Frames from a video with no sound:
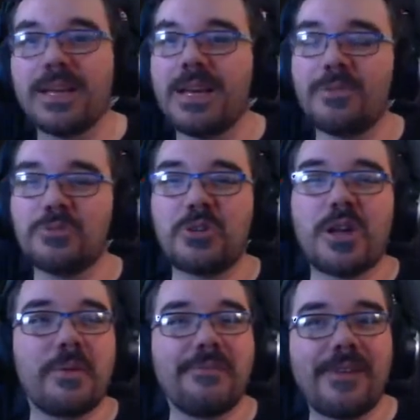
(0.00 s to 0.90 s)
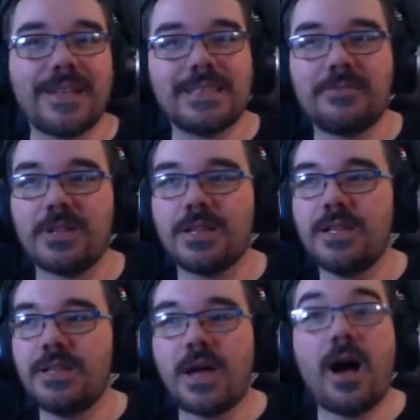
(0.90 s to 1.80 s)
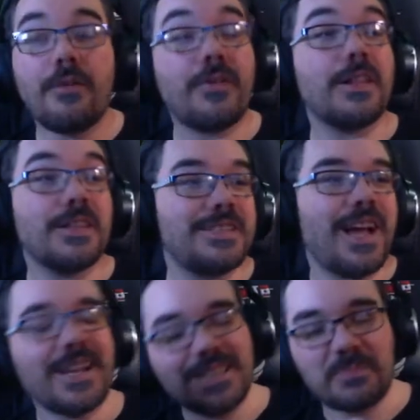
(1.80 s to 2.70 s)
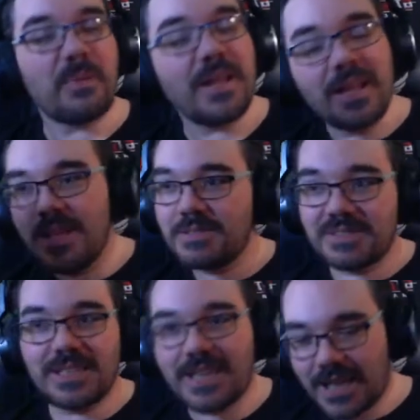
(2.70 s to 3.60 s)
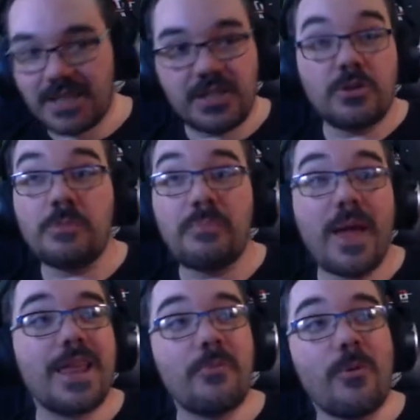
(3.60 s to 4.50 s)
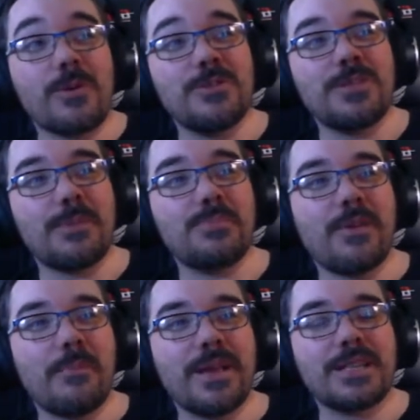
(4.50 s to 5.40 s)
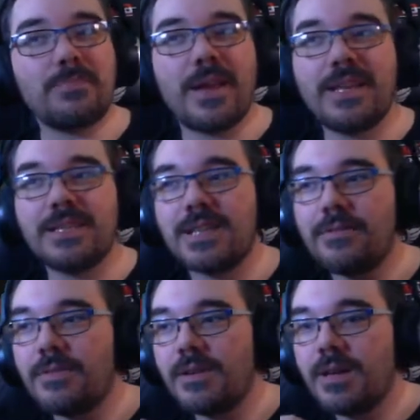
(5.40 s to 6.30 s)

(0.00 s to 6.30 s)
I was trying to be fanciful. The heartfelt. You see, I explain, like you can barely walk 2 steps without me explaining stuff.